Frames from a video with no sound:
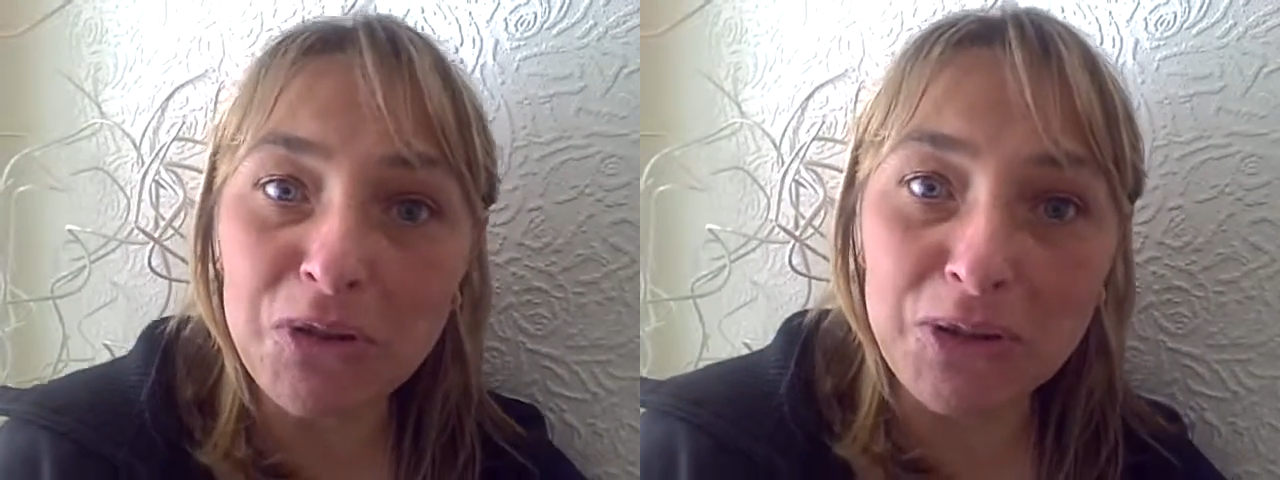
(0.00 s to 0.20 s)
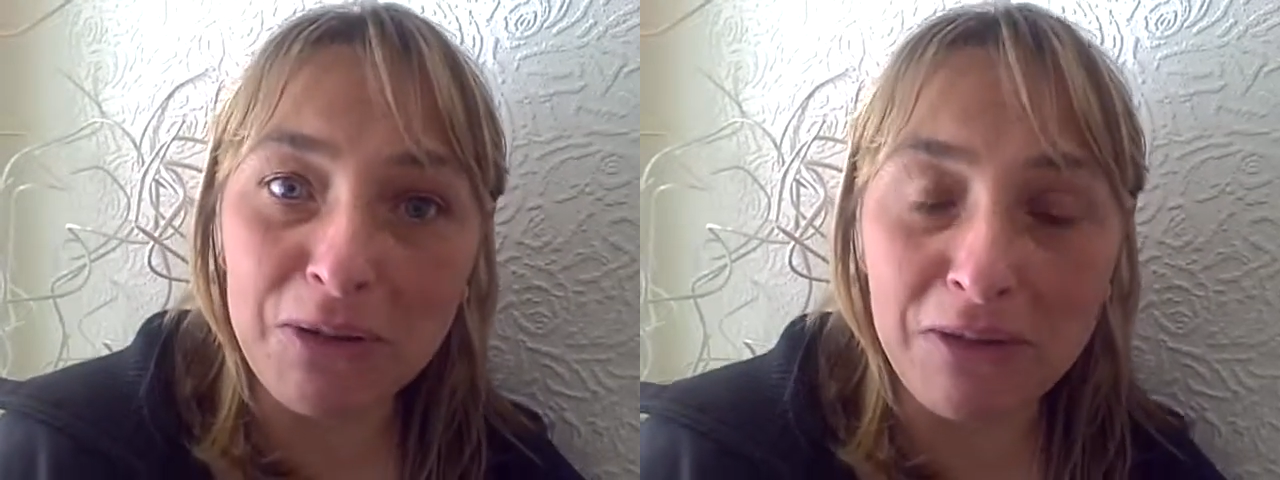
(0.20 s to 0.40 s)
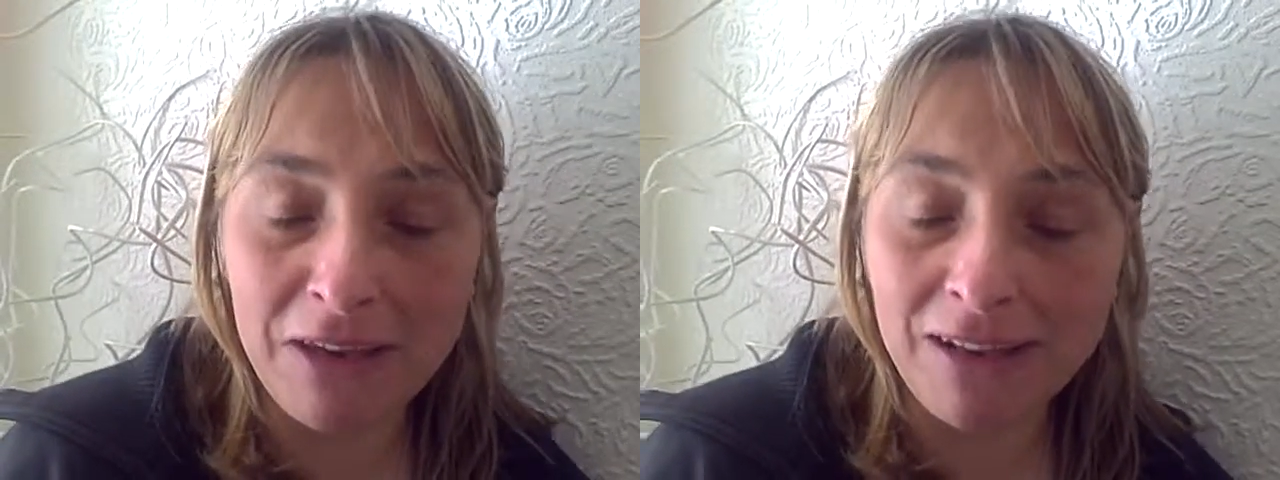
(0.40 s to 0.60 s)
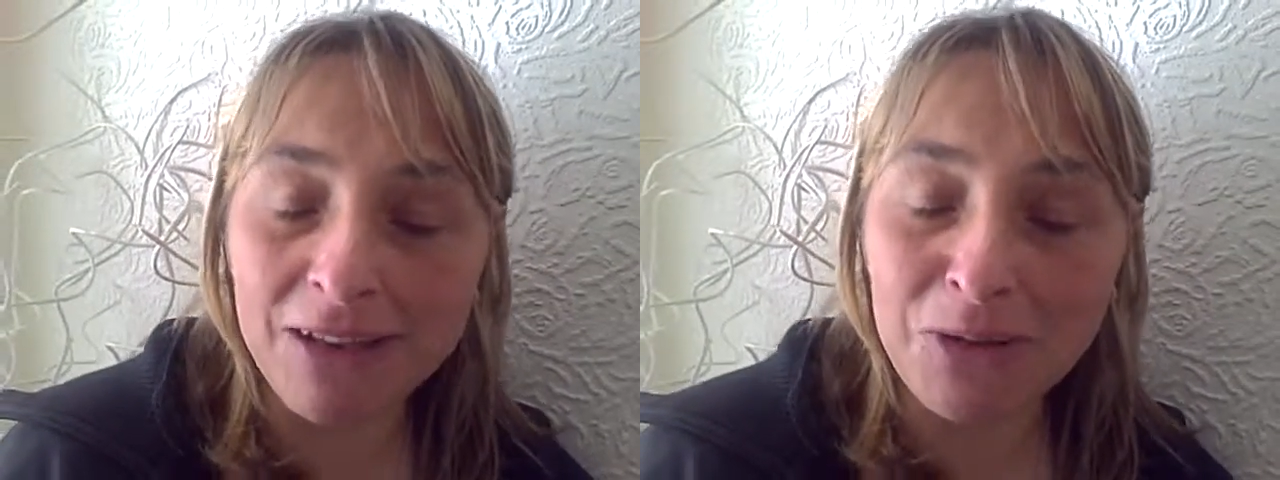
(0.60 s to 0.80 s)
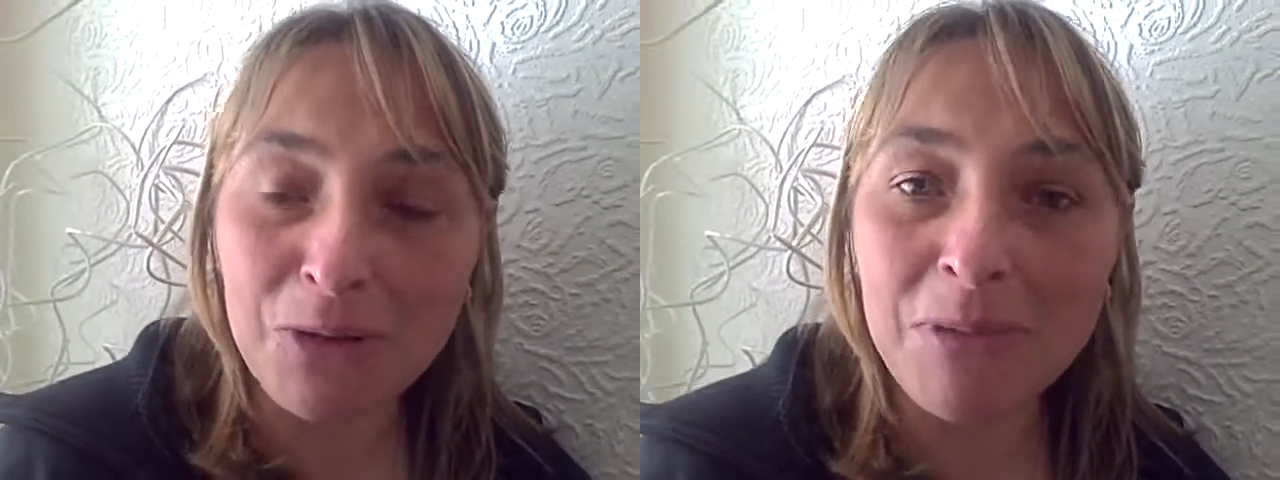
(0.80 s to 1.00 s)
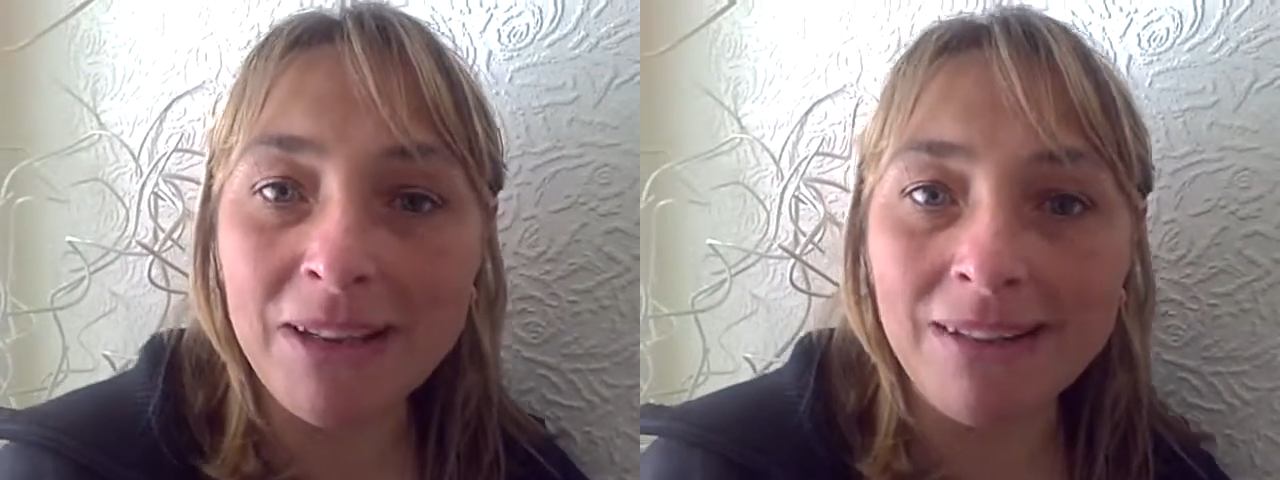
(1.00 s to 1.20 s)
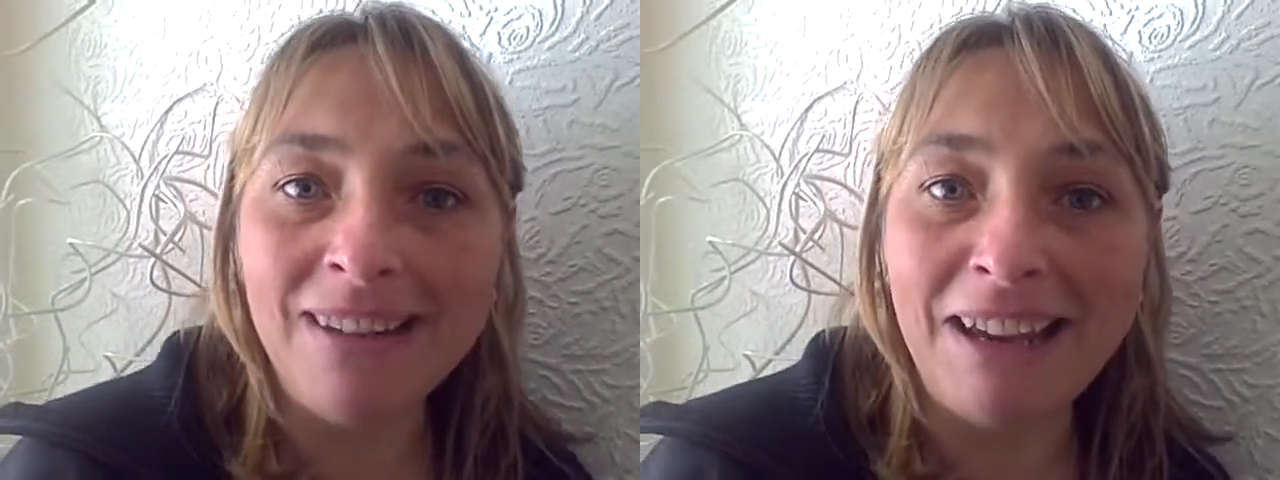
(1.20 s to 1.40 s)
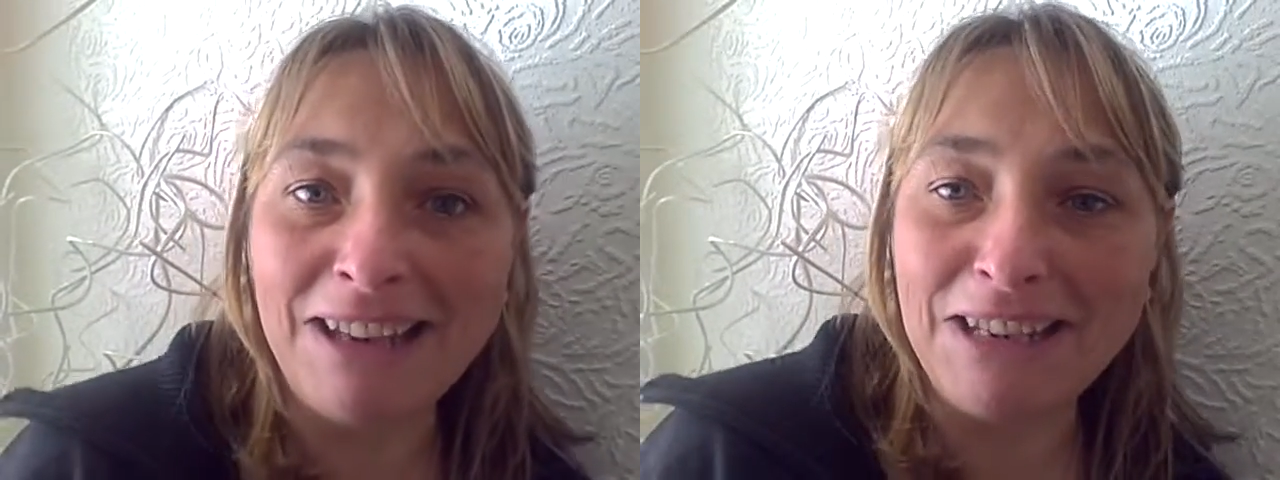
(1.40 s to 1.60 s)
So I think that's all my
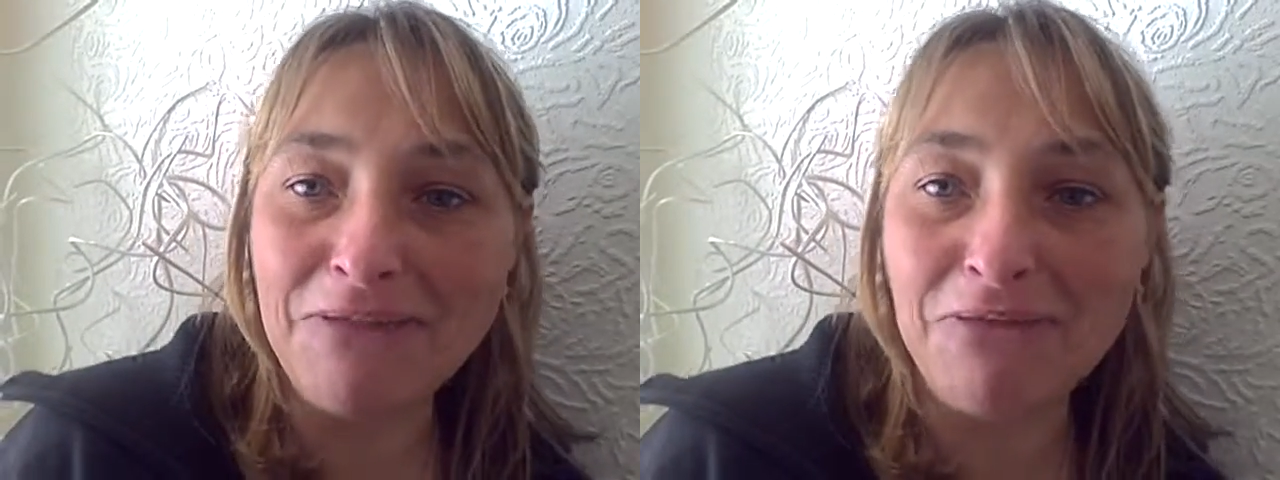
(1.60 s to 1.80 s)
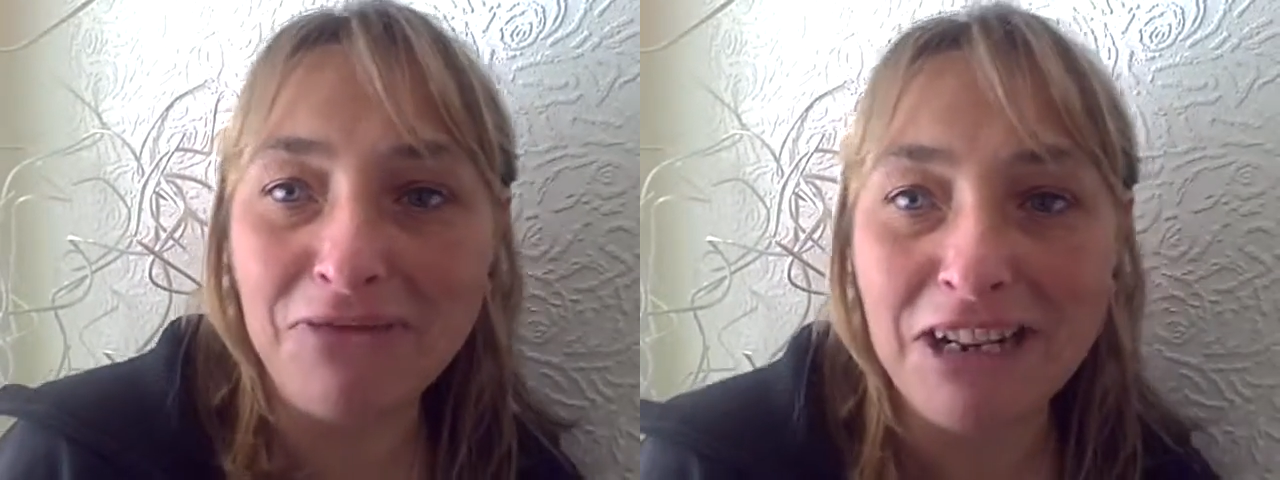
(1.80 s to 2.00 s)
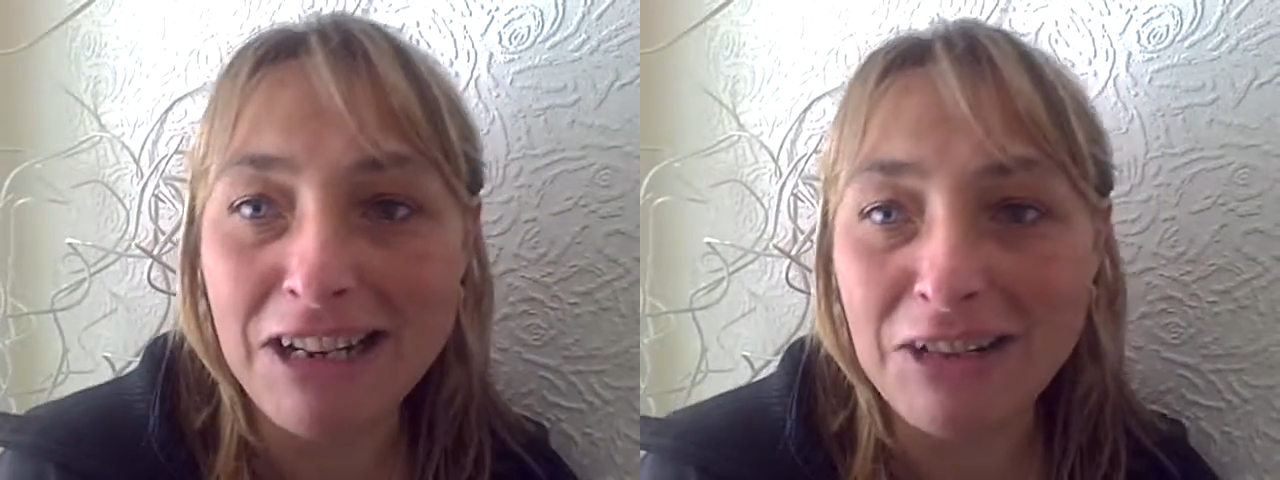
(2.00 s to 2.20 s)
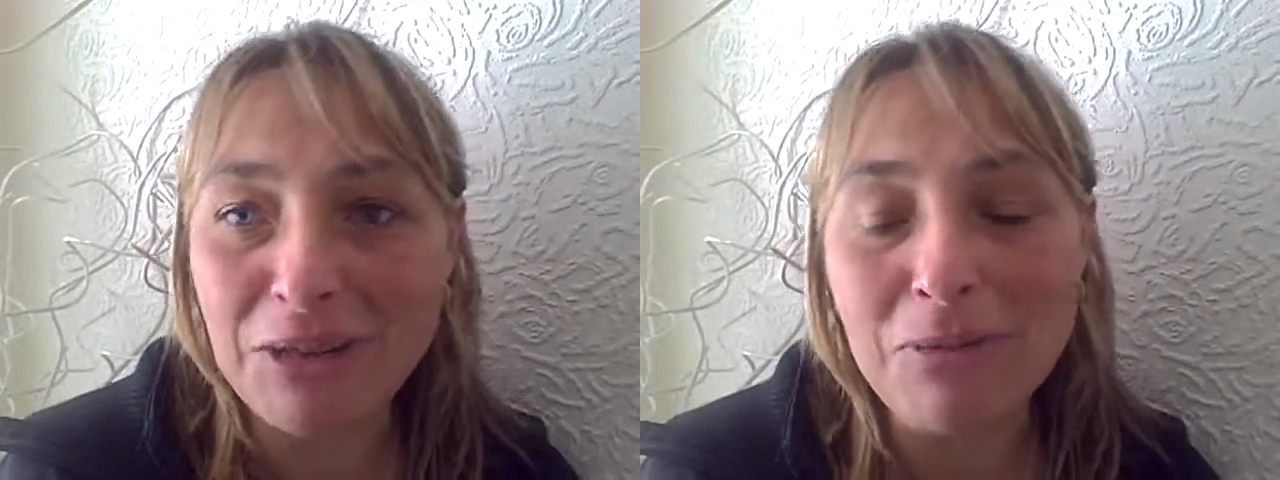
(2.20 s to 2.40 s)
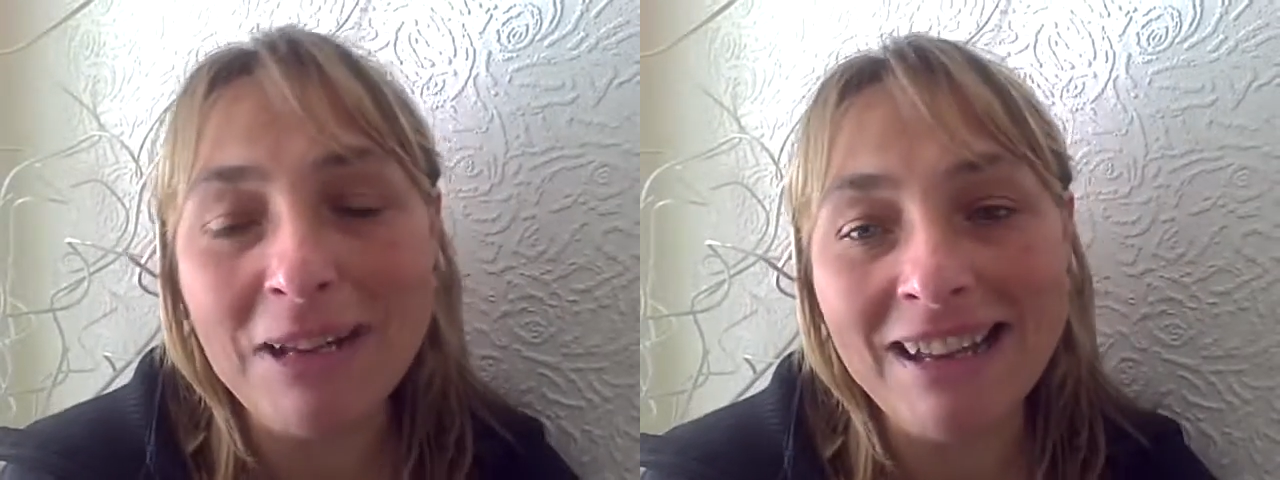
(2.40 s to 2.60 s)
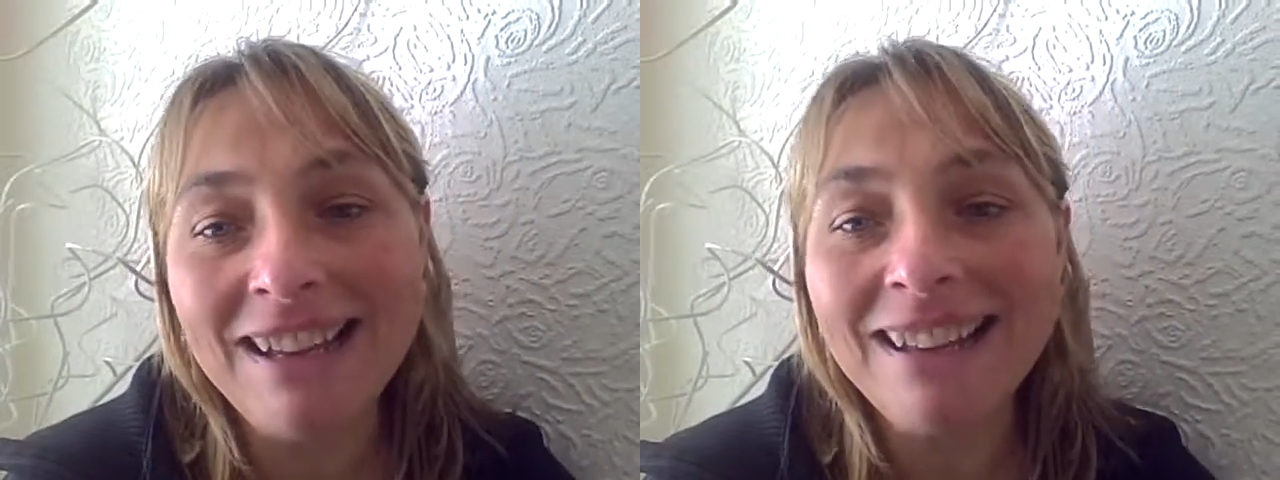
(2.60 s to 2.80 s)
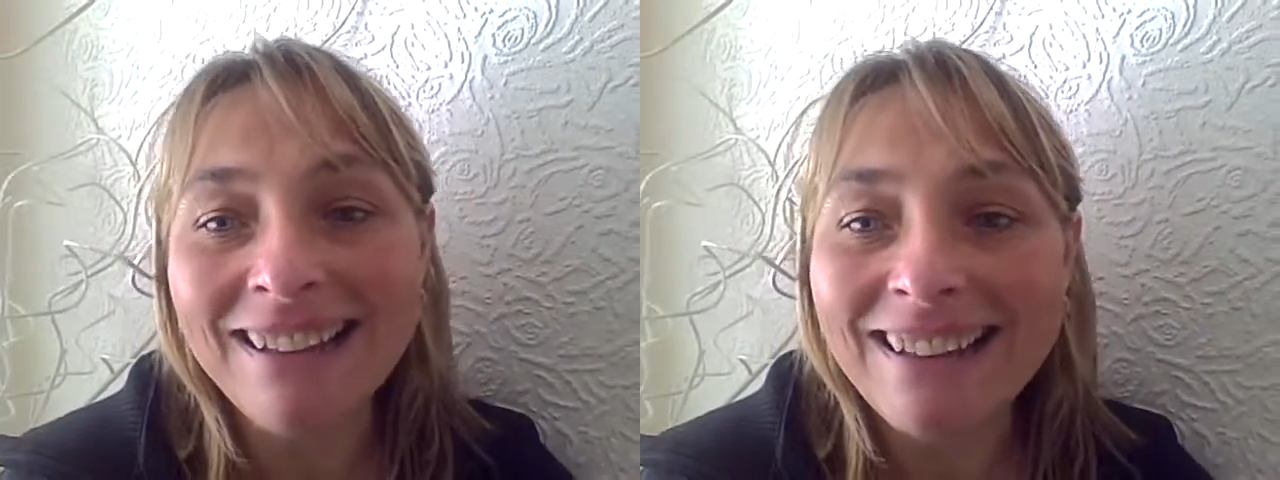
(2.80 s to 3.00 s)
negative feelings coming out.